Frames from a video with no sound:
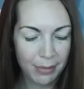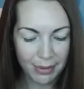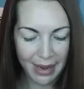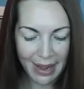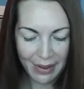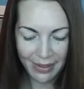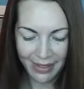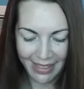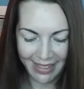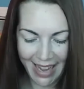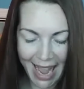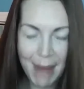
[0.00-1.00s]
proud
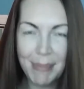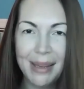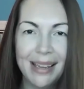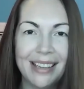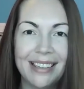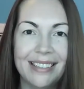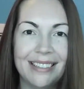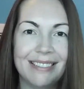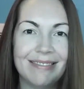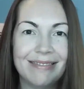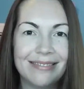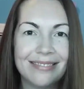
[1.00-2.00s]
and happy,
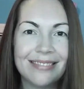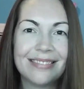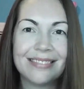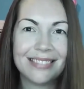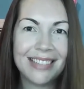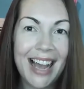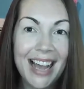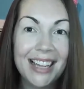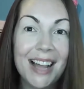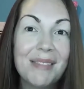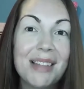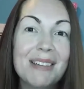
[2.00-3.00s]
and I
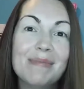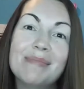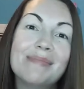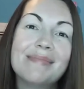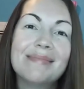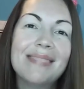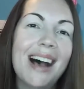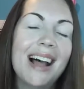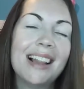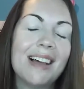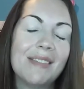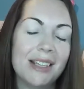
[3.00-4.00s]
love them!
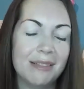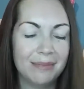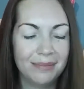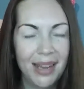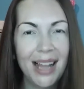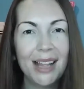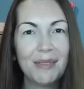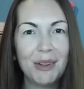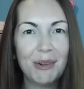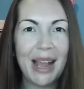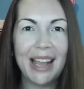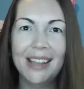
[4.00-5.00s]
I love them. I love
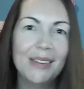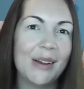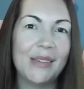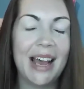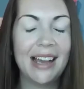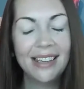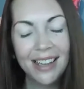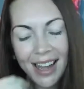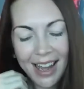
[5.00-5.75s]
you, Ray. You know that.